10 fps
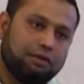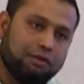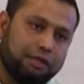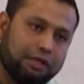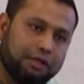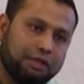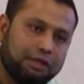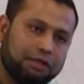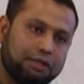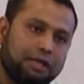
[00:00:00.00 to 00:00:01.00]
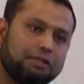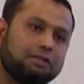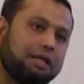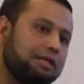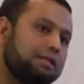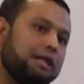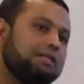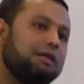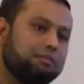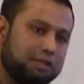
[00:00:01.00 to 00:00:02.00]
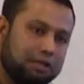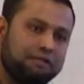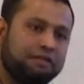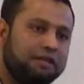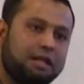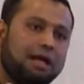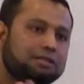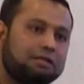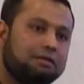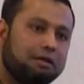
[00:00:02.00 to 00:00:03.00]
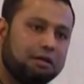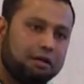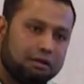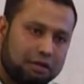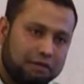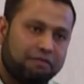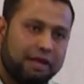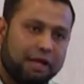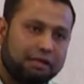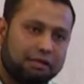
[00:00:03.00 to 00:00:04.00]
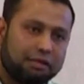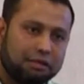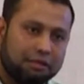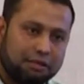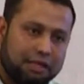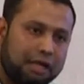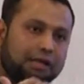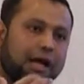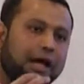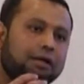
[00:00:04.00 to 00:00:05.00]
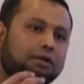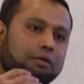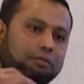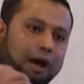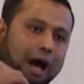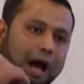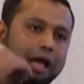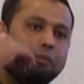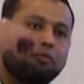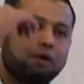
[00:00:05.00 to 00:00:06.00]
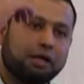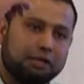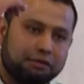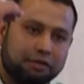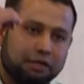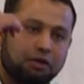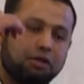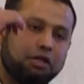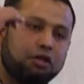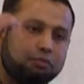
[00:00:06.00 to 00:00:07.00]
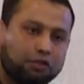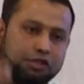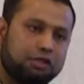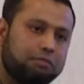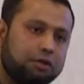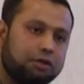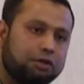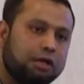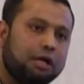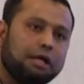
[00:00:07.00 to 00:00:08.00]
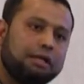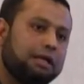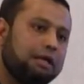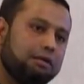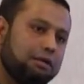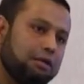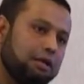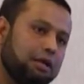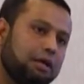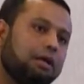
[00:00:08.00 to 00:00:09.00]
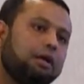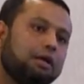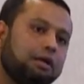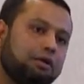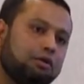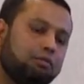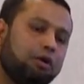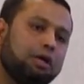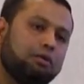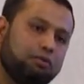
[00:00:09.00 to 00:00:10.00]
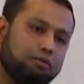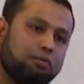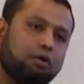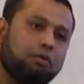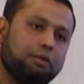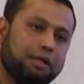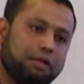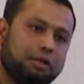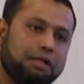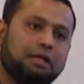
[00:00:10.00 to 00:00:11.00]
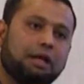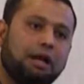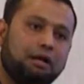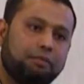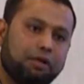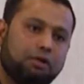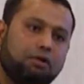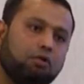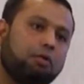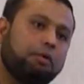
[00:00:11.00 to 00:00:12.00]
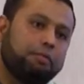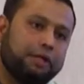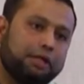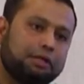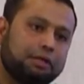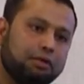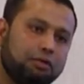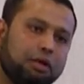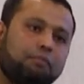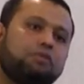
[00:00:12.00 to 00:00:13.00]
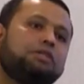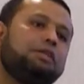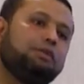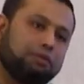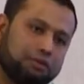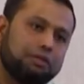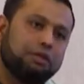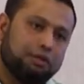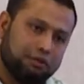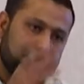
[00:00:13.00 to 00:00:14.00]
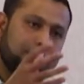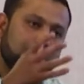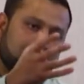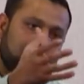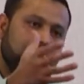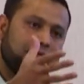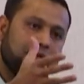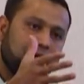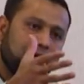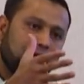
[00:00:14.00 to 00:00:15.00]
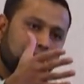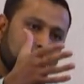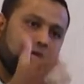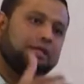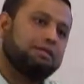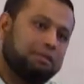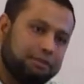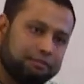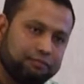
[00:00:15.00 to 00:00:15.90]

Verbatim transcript: Okay, that's that's the assumption. If it doesn't reflect that kind of high productivity or decomposition period, then uh, you know model would probably either underpredict or overpredict. We have to see those. You know, this is something to test.